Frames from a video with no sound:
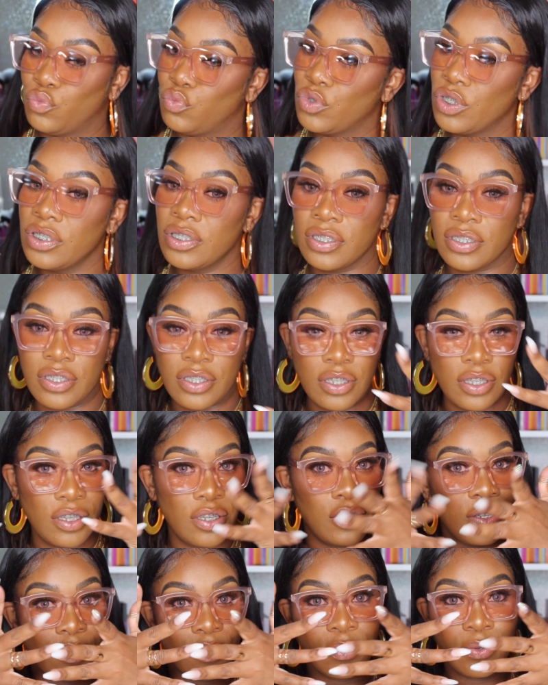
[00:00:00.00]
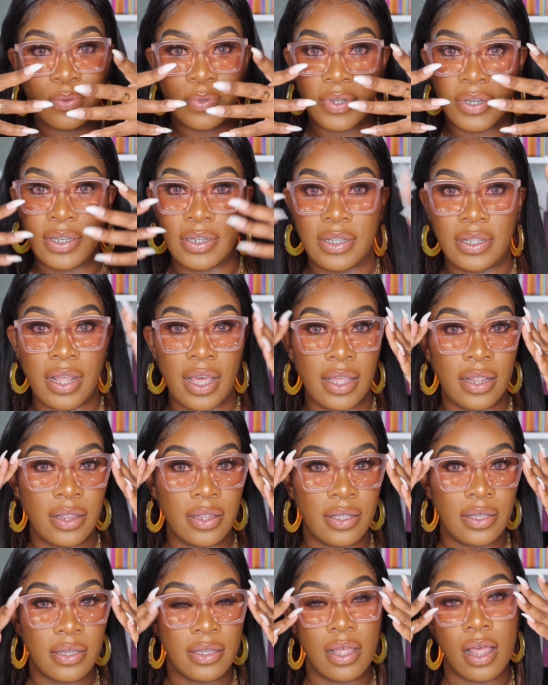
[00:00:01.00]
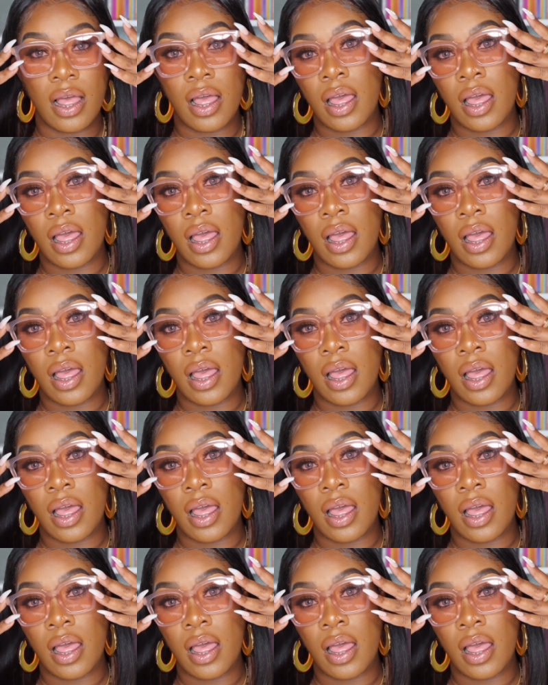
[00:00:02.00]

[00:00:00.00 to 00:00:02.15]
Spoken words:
These is cute, honey. Like, look,